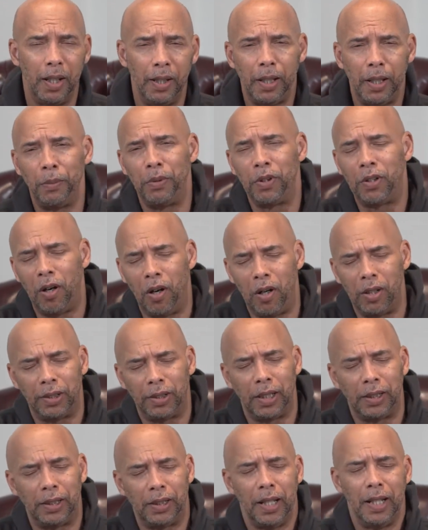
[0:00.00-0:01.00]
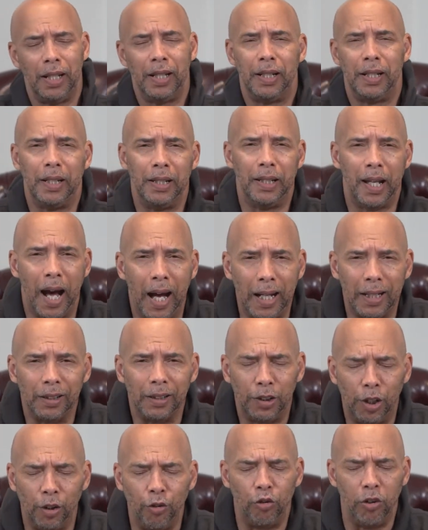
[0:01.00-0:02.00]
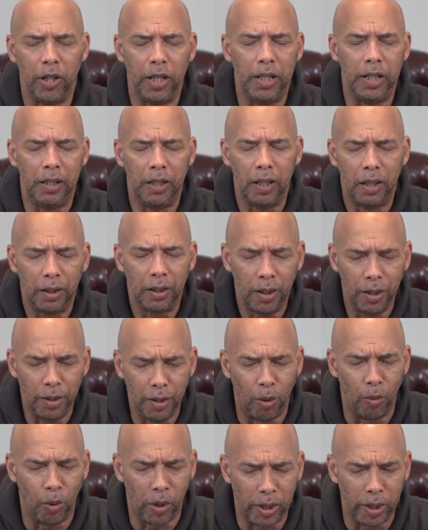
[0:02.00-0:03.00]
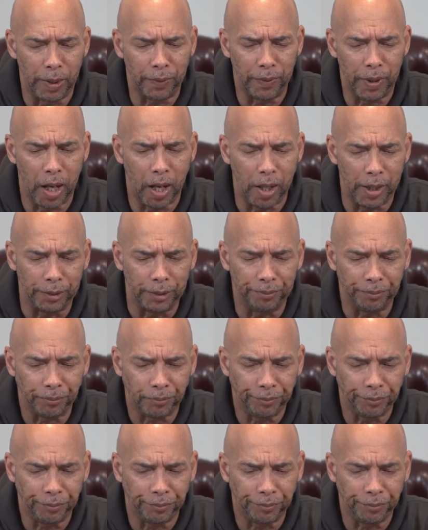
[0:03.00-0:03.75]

that will cause us not to read the Word of God.